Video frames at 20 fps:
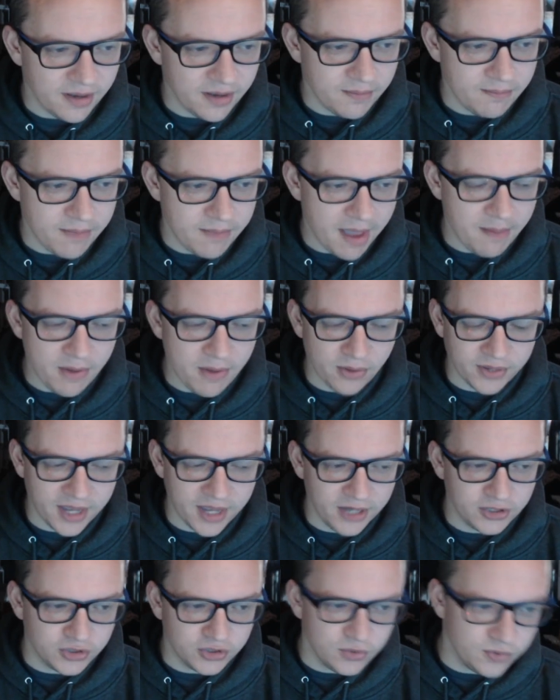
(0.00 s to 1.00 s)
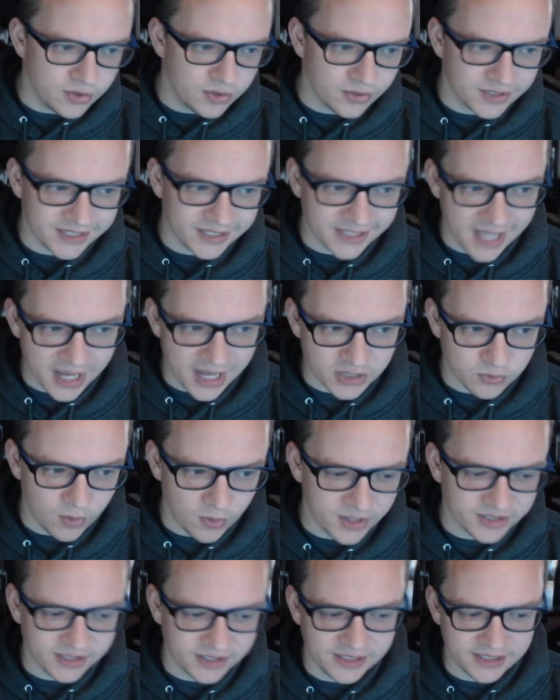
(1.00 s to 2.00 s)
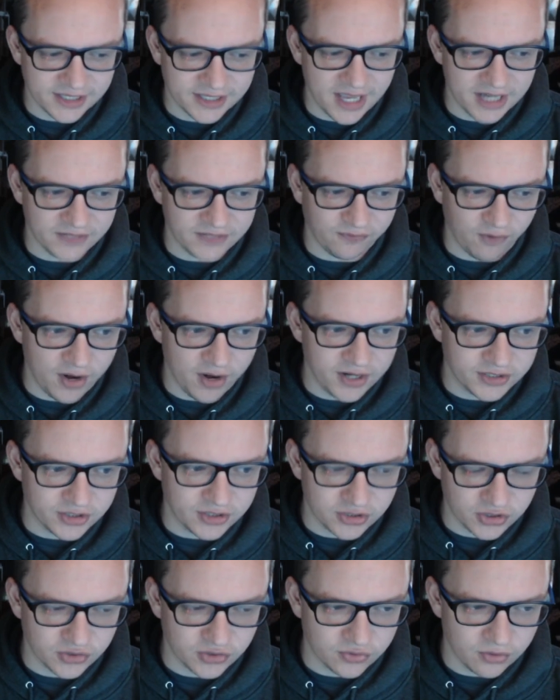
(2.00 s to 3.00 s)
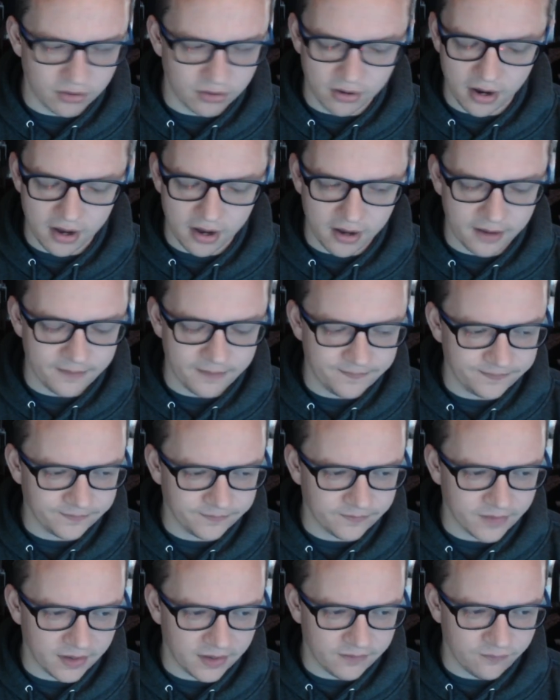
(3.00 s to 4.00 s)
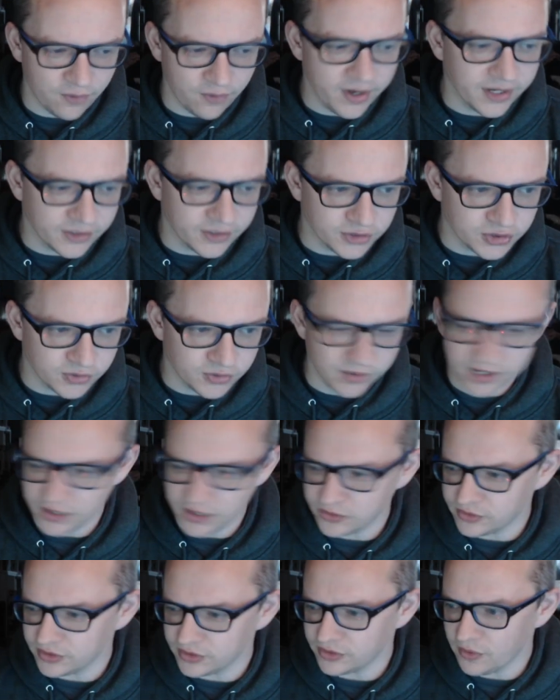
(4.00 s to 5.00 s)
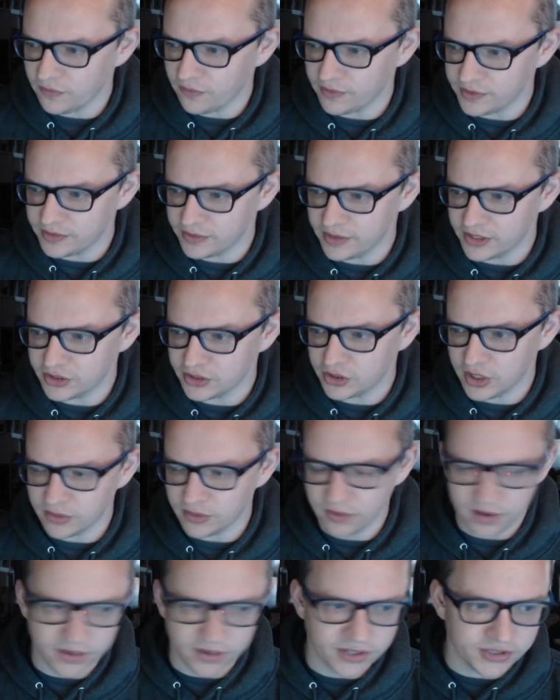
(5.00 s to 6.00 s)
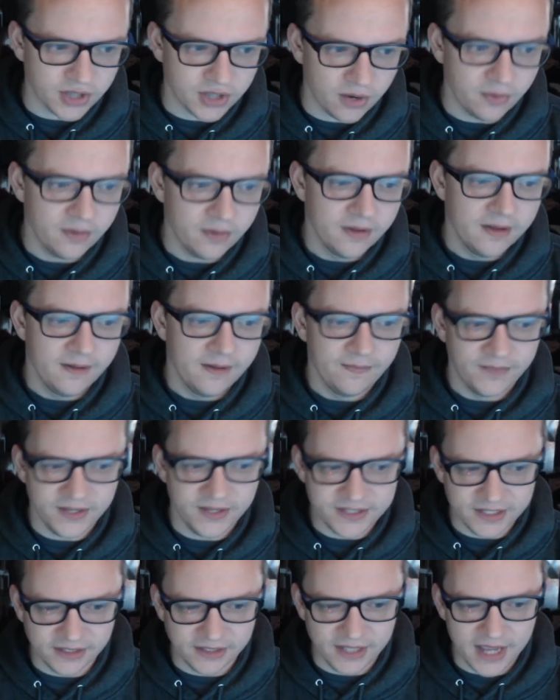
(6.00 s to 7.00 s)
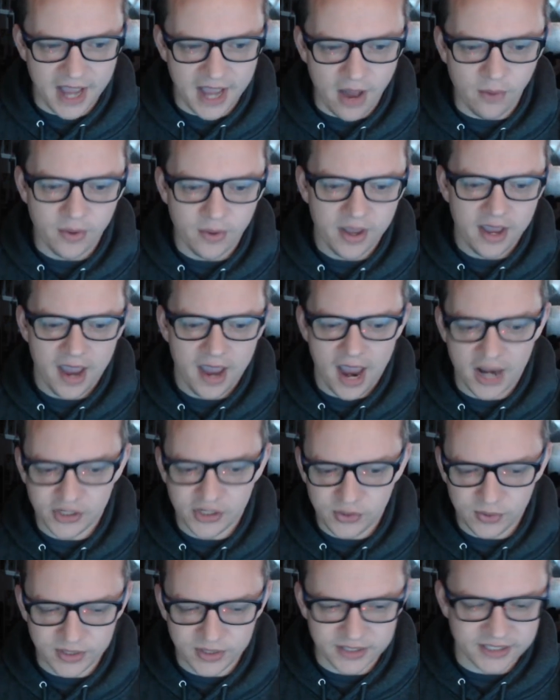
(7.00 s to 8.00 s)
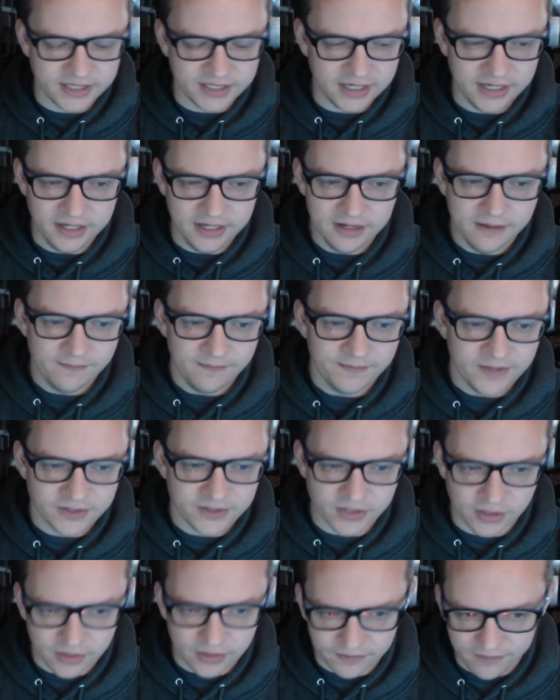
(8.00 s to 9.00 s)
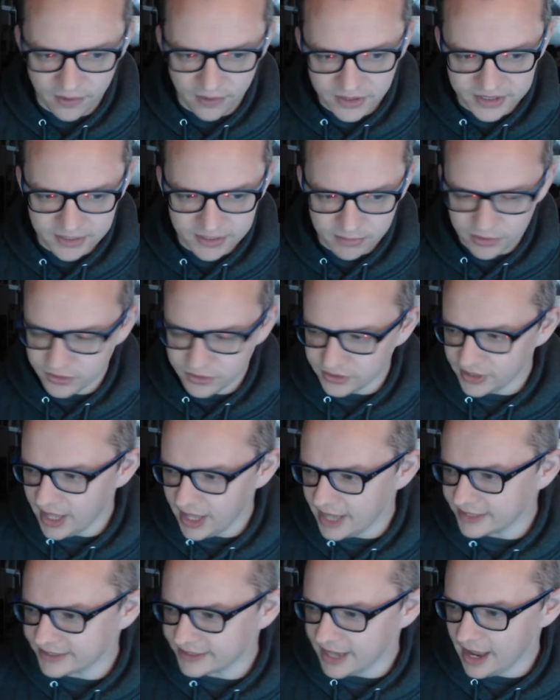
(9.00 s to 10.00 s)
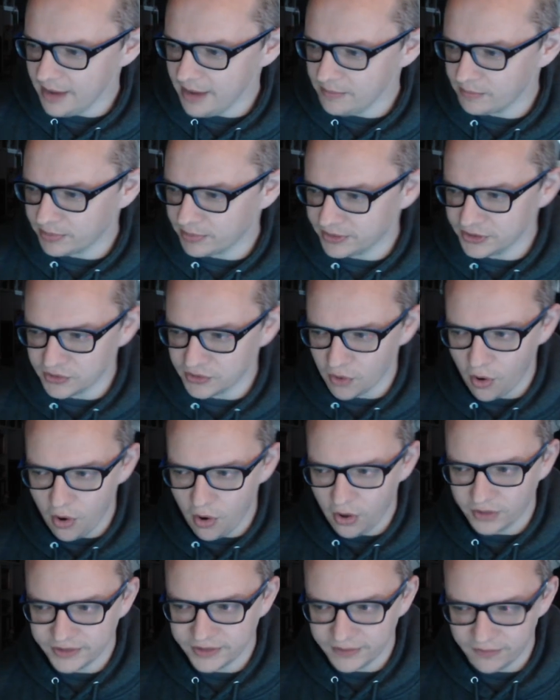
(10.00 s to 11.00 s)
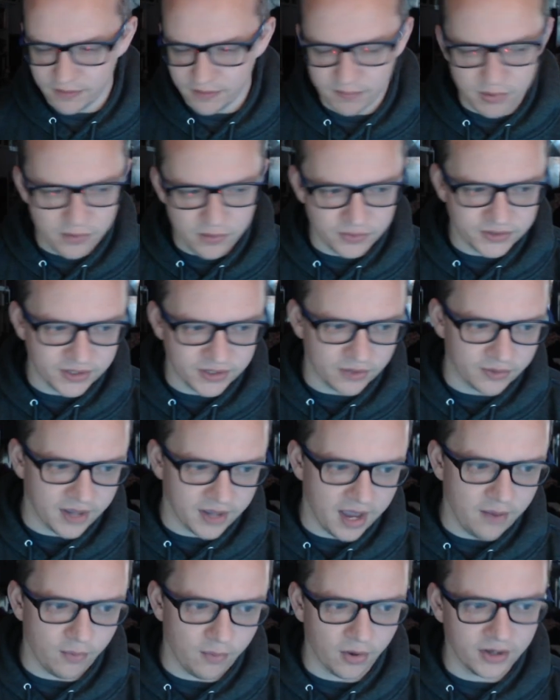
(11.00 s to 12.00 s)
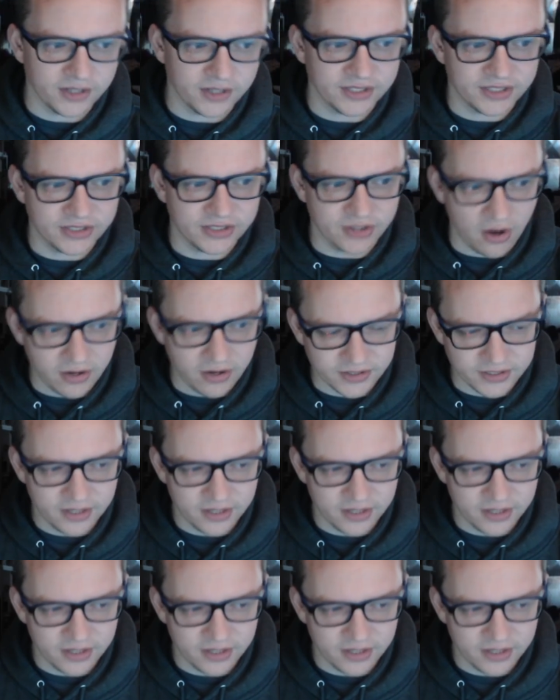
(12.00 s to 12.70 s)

MLK Jr. / Wesley / Francis or Franklin Street entrances over this general area. So this is the layout. As you can see, it's going to look very similar to last time, but these are all different booths here, okay? We're going to start,